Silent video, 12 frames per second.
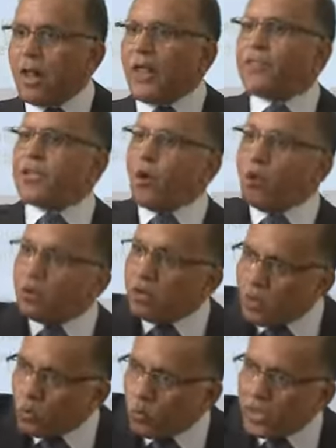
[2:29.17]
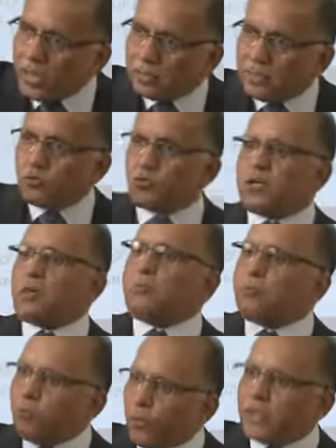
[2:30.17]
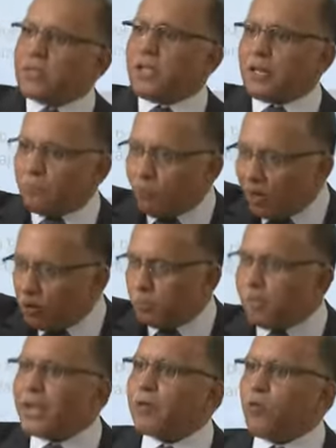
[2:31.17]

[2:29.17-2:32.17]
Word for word: And the only way that you can prevent that value black